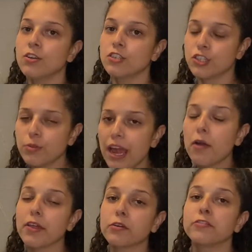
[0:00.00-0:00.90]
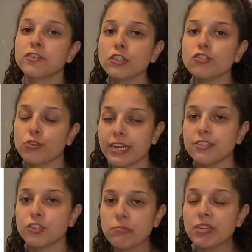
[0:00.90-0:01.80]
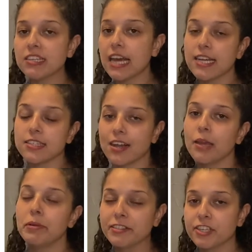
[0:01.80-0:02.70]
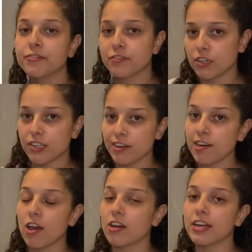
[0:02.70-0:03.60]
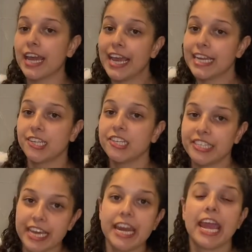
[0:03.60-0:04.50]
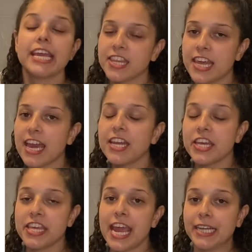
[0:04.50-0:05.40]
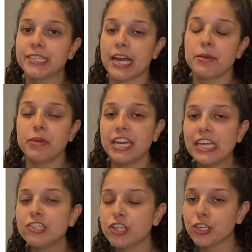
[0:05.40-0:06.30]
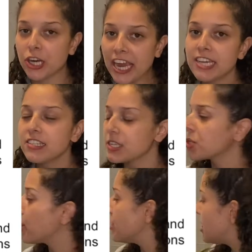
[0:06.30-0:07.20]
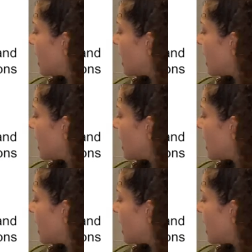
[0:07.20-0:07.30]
So now that reverse transcriptase enzyme has converted our RNA into DNA, then the enzyme integrase is going to